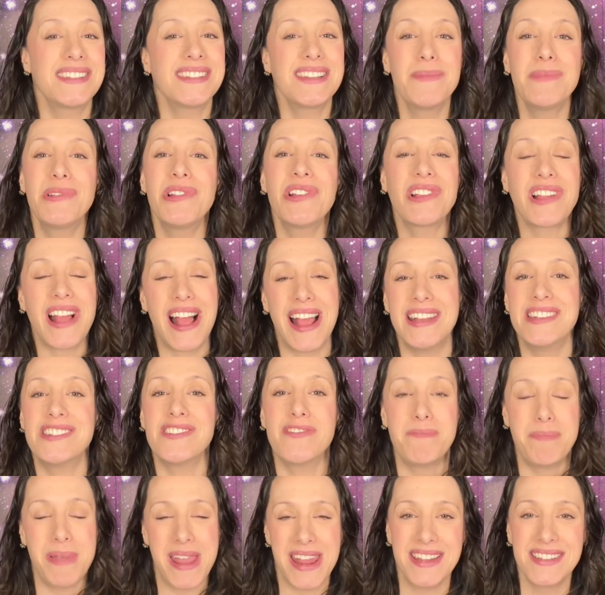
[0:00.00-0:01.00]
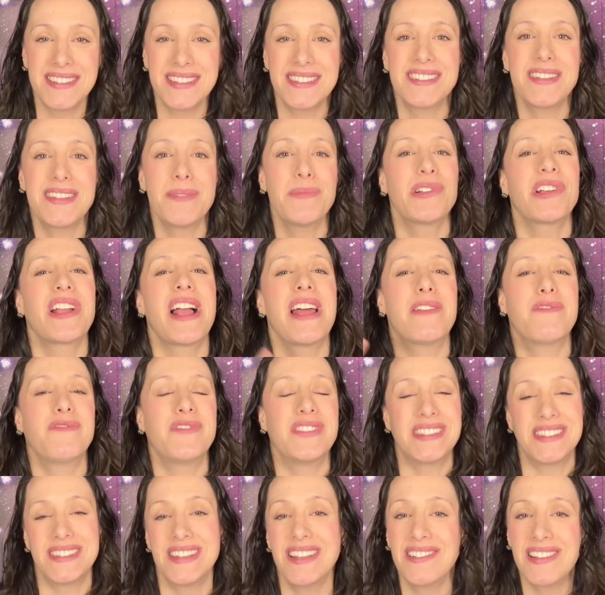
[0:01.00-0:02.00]
similar kind of base, a similar kind of
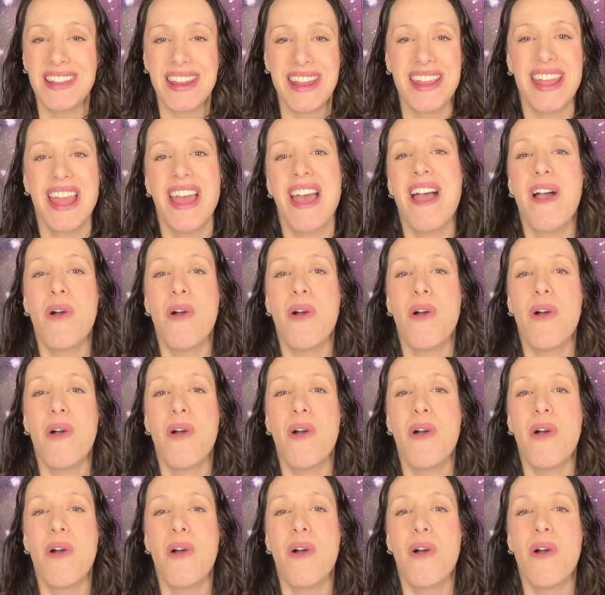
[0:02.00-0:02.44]
facility